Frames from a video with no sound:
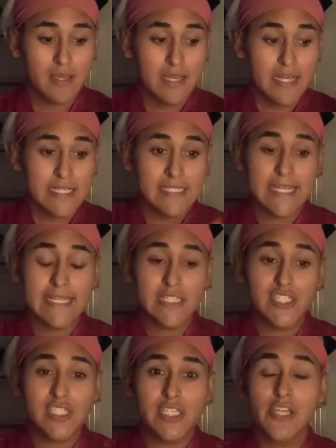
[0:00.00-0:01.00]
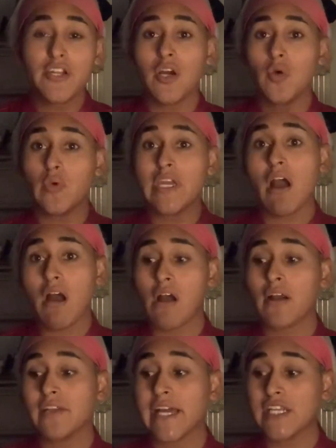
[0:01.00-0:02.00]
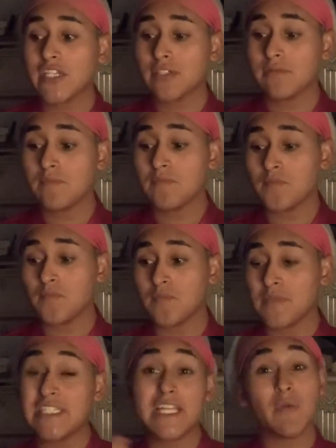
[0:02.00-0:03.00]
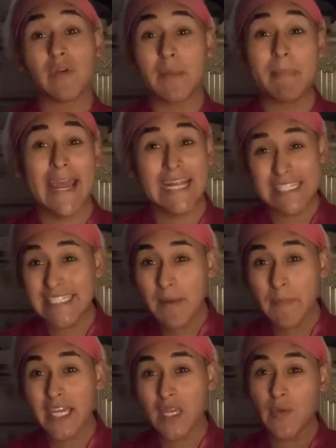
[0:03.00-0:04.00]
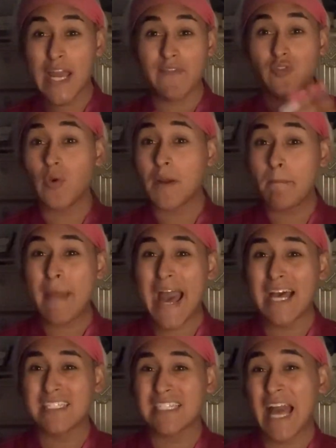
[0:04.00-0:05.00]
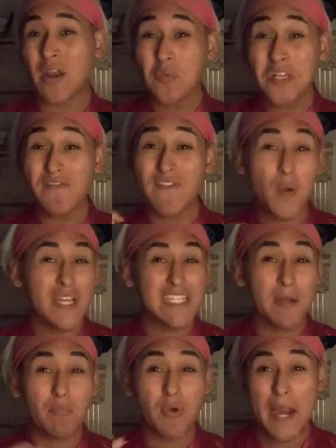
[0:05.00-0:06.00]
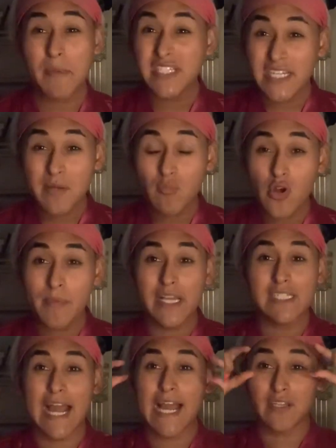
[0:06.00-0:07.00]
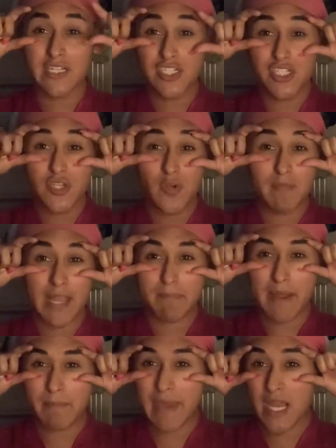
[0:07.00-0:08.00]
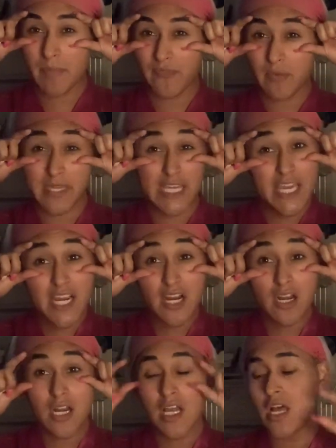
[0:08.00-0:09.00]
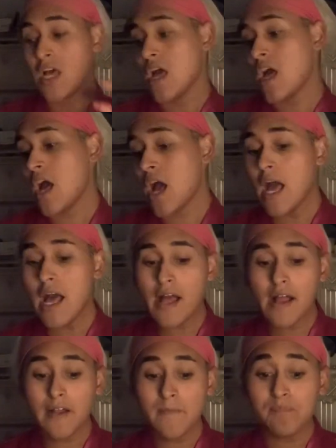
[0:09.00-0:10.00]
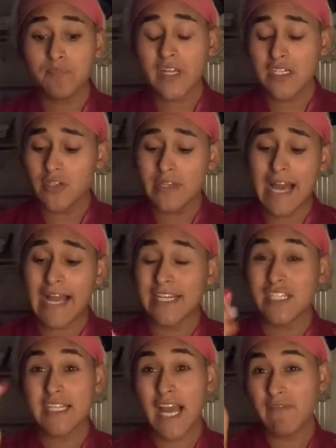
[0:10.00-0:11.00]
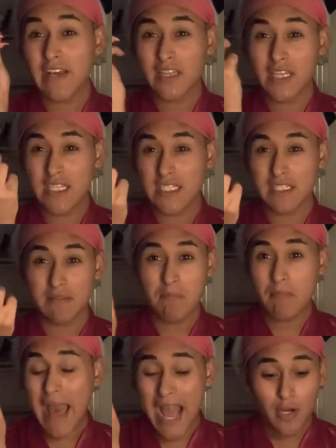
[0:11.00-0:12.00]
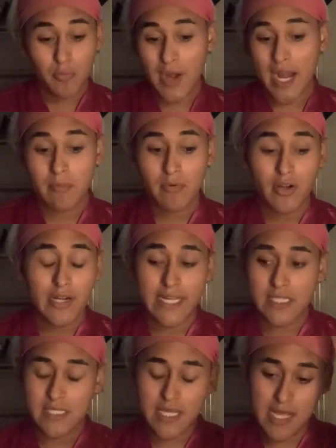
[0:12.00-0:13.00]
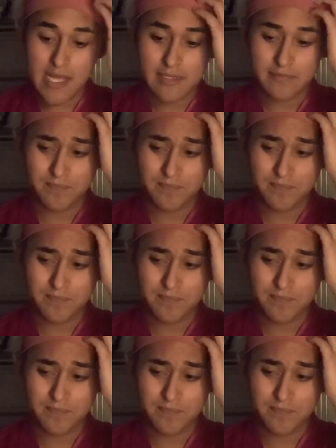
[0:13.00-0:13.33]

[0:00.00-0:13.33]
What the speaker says: Since, you know, we are like dealing with a pandemic and we have to wear masks, I don't really focus on primers anymore because I only do like my makeup from here. So yeah, I just have like this MAC primer. It's a